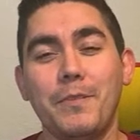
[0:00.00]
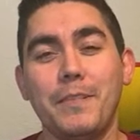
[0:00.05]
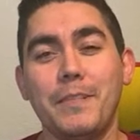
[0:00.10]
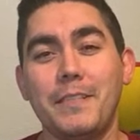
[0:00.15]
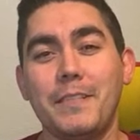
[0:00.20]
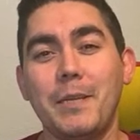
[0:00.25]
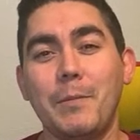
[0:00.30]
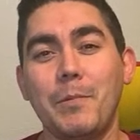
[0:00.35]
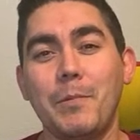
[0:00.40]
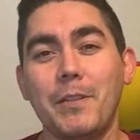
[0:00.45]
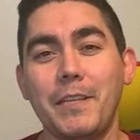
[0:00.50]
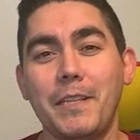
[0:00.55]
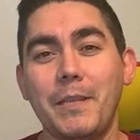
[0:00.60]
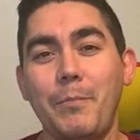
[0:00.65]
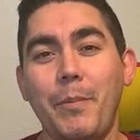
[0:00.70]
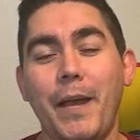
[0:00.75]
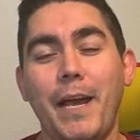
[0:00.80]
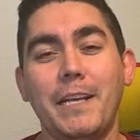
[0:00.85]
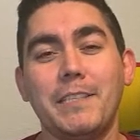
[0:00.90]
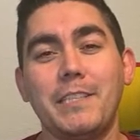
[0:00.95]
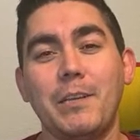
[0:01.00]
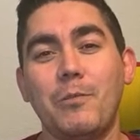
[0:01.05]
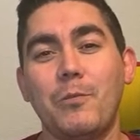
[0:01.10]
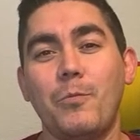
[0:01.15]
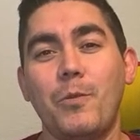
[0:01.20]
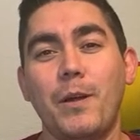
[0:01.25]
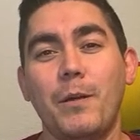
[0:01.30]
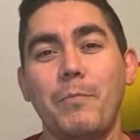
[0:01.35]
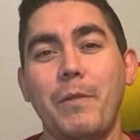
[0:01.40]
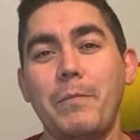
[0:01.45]
typically in the past I would
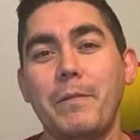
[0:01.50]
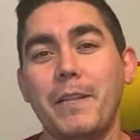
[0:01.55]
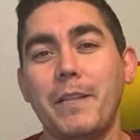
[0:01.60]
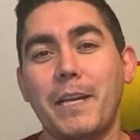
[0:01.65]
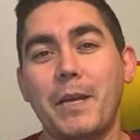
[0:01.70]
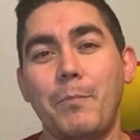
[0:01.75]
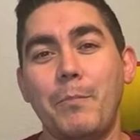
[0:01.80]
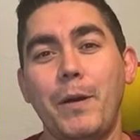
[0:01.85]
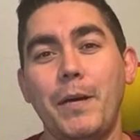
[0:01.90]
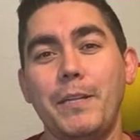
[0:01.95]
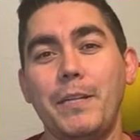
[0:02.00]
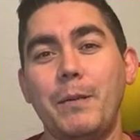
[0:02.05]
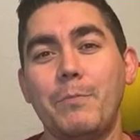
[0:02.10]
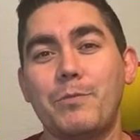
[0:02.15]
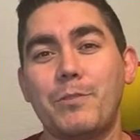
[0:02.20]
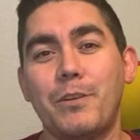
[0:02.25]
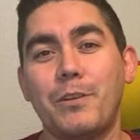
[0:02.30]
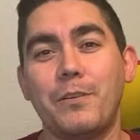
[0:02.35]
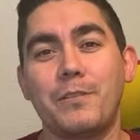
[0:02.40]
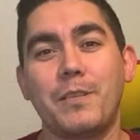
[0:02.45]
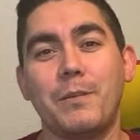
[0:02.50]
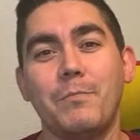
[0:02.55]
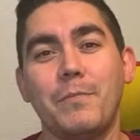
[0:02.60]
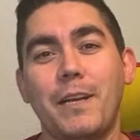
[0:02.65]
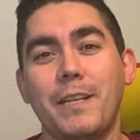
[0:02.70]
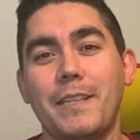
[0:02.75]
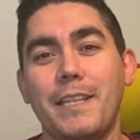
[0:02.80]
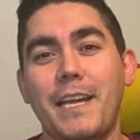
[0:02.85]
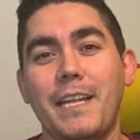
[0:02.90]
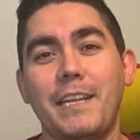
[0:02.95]
wear maybe like a button-up shirt or something
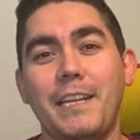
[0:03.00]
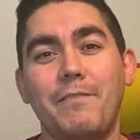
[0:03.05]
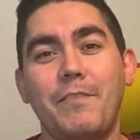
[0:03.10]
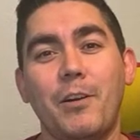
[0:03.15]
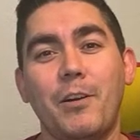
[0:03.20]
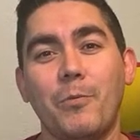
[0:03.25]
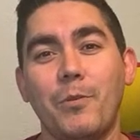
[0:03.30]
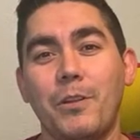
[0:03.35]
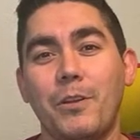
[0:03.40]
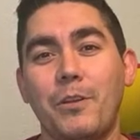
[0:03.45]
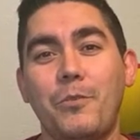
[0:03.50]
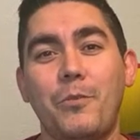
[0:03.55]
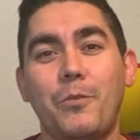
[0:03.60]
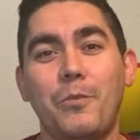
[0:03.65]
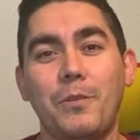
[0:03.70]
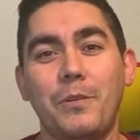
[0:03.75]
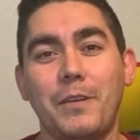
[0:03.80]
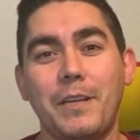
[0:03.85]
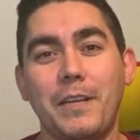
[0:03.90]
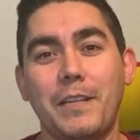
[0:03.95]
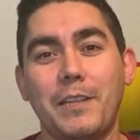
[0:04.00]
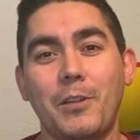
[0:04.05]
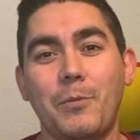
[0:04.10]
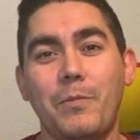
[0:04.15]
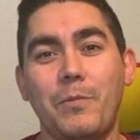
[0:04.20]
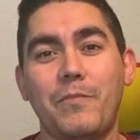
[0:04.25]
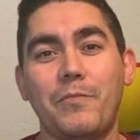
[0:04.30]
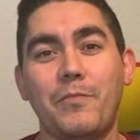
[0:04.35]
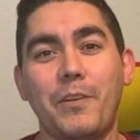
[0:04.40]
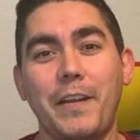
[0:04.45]
like that, and it felt really cool and a little
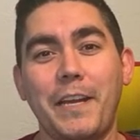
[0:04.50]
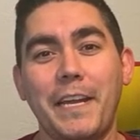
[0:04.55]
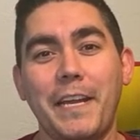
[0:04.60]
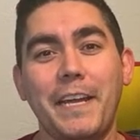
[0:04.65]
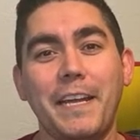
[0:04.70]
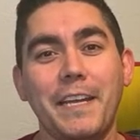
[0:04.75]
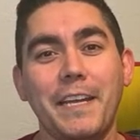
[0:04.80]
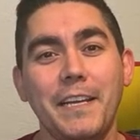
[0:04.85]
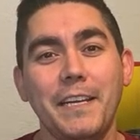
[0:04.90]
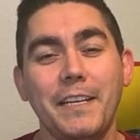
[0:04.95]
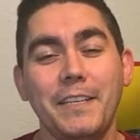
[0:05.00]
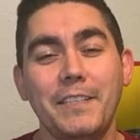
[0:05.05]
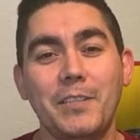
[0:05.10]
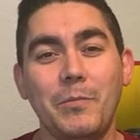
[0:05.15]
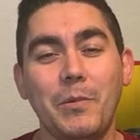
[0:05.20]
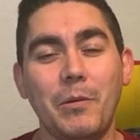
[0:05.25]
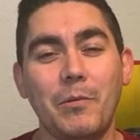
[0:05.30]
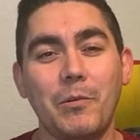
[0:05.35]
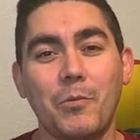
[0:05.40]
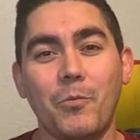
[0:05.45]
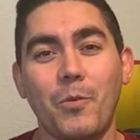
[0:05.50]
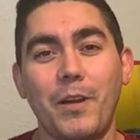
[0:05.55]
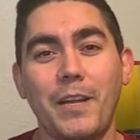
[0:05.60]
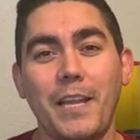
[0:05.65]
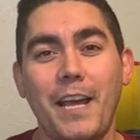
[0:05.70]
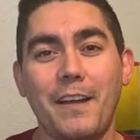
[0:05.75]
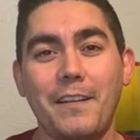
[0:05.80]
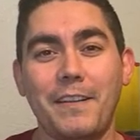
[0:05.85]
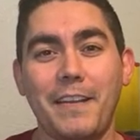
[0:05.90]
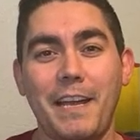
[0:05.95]
bit freeing to be able to run
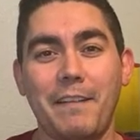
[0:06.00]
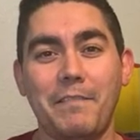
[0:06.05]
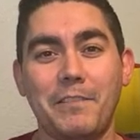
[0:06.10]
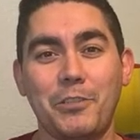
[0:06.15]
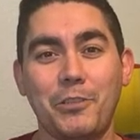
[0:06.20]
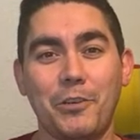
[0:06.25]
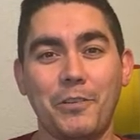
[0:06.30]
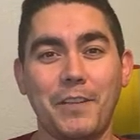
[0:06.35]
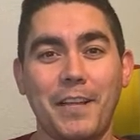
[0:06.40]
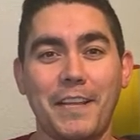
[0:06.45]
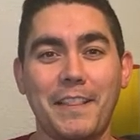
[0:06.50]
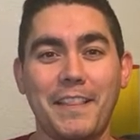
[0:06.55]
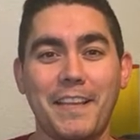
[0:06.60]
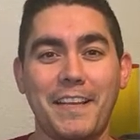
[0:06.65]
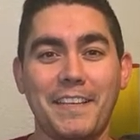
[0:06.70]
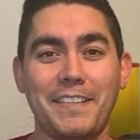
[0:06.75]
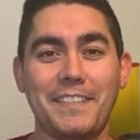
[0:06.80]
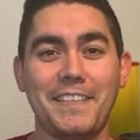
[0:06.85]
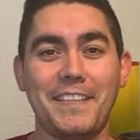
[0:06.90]
out and have a shirt like this.